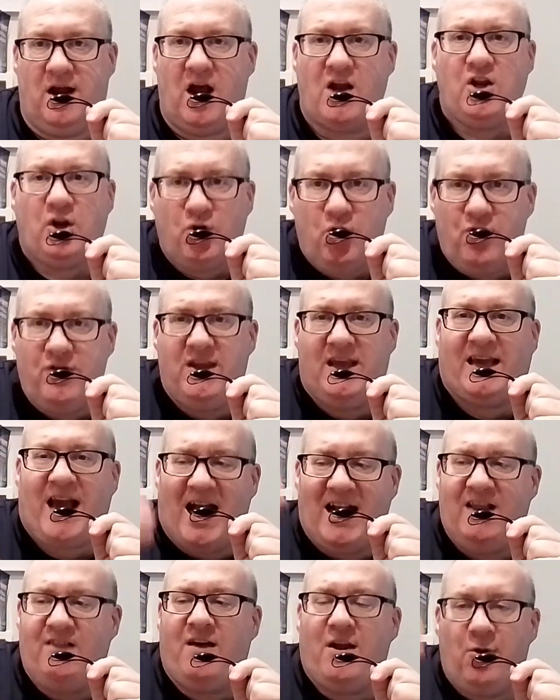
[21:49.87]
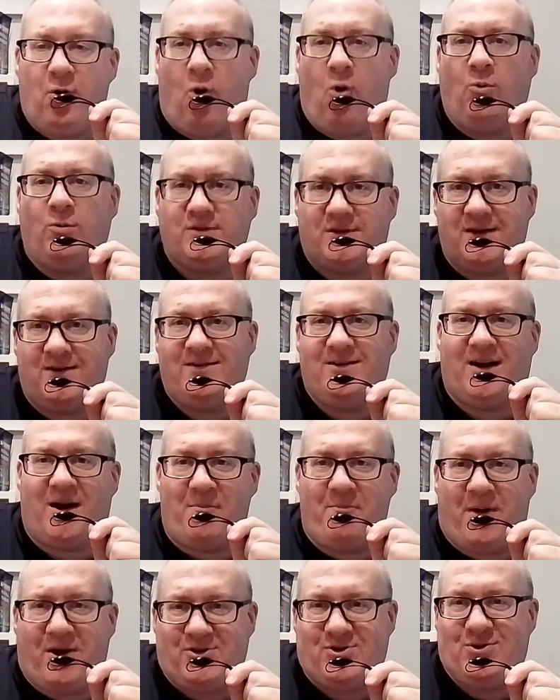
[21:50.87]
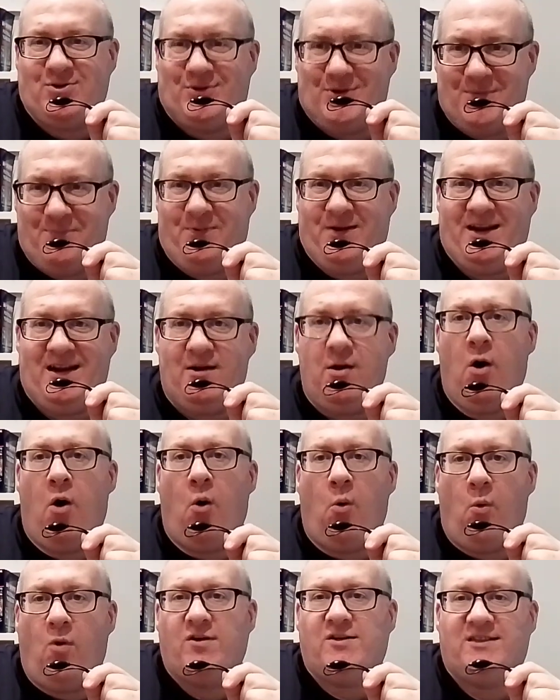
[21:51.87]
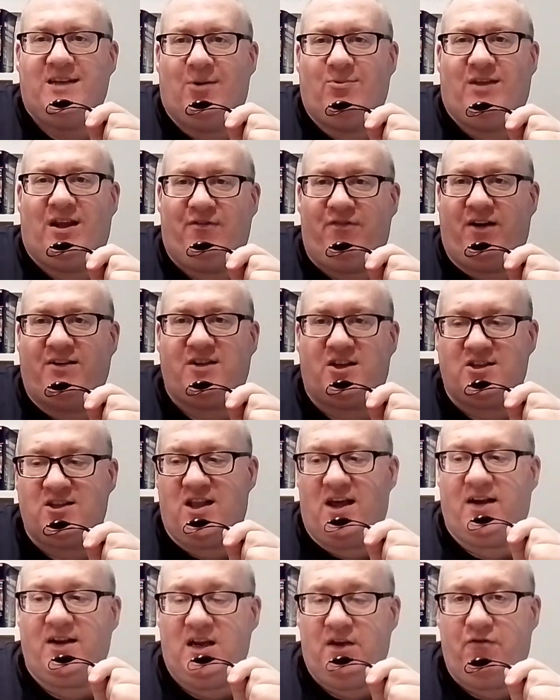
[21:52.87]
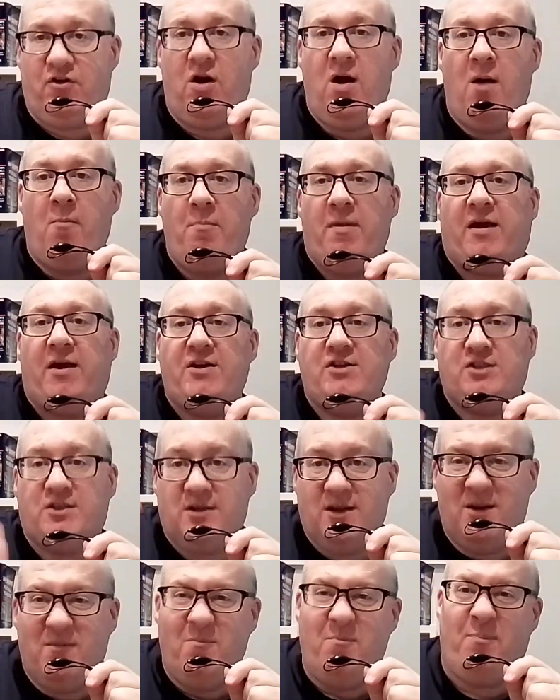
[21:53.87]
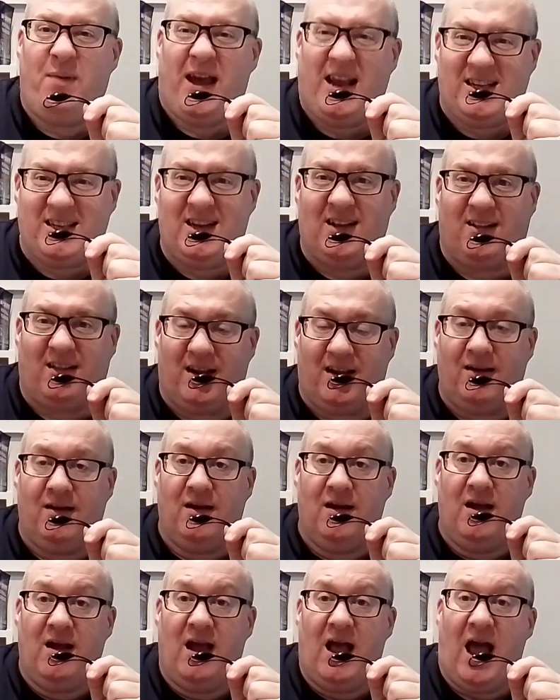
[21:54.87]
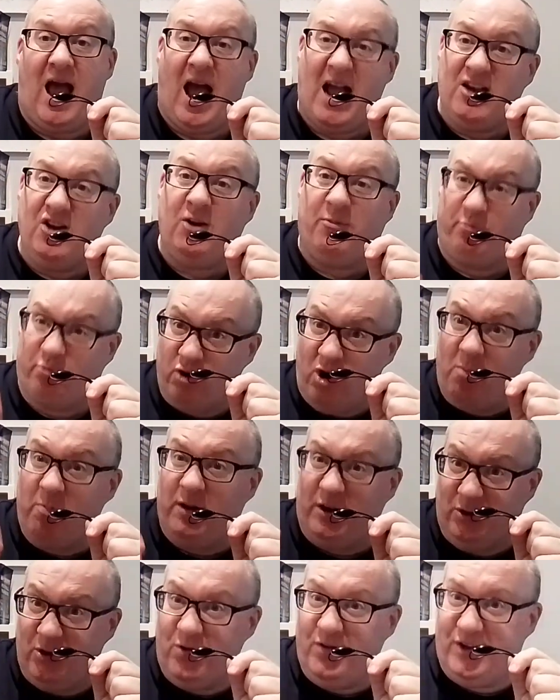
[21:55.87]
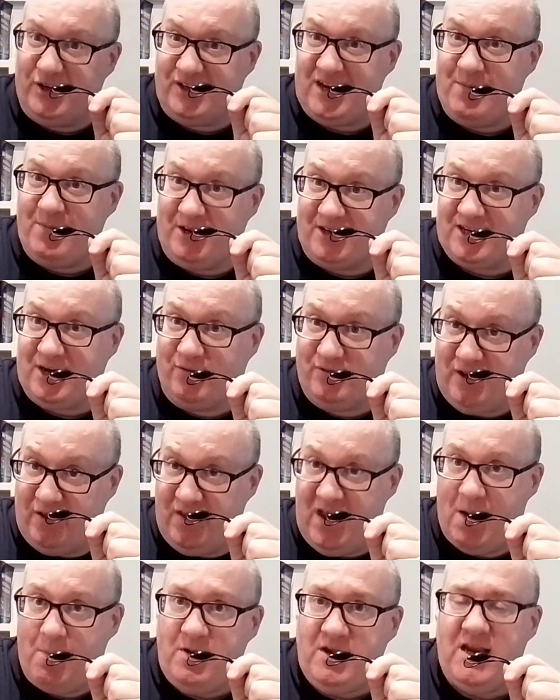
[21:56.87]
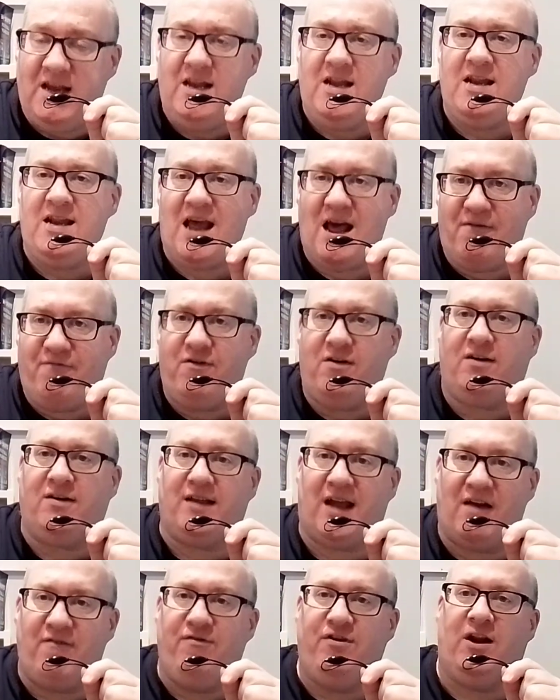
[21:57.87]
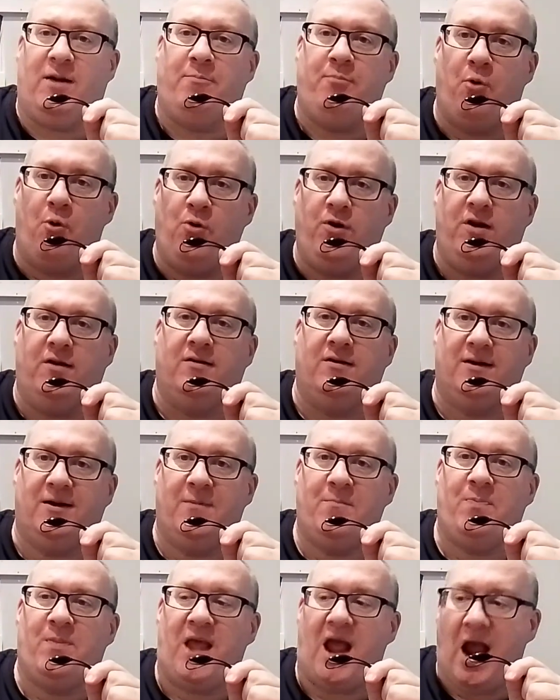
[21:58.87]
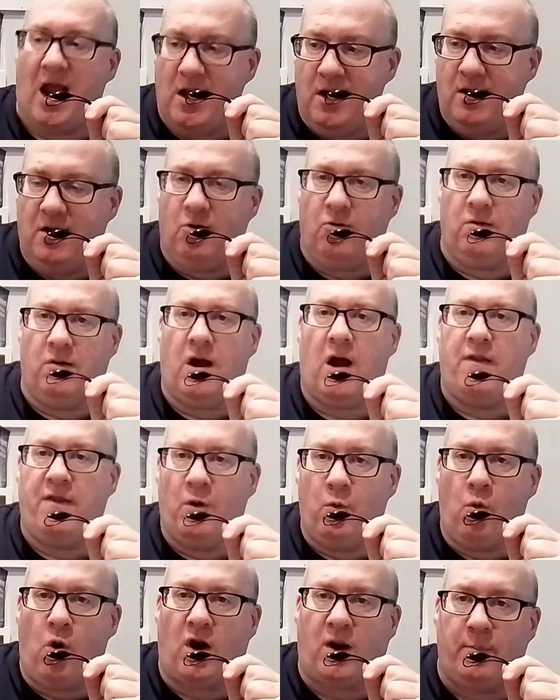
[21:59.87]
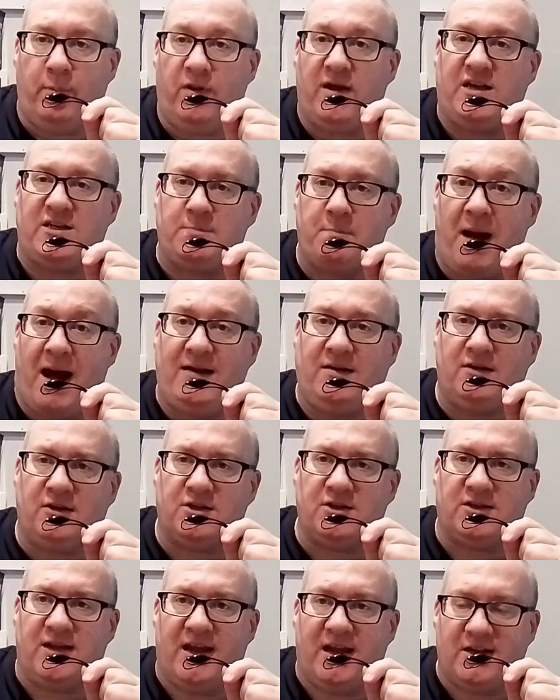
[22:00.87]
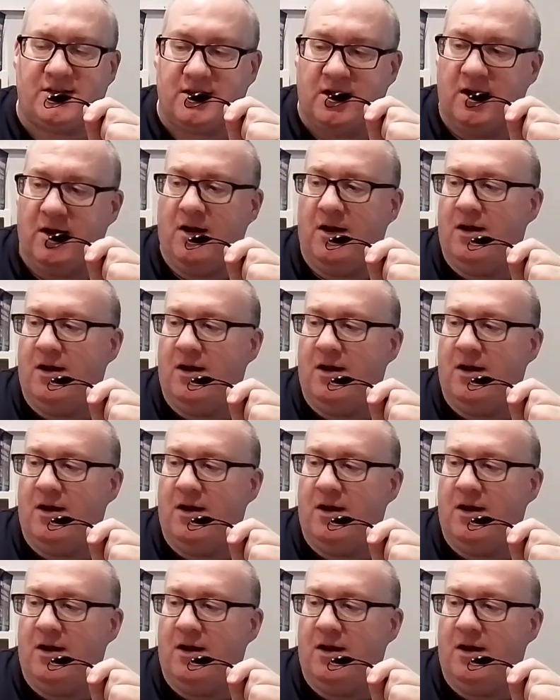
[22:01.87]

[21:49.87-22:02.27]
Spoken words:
And you can't then alter your ambition to being what Celtic fans are slagging you for, because basically, and you're probably doing the same yourself to them, you never give your opponent in the workplace banter stakes,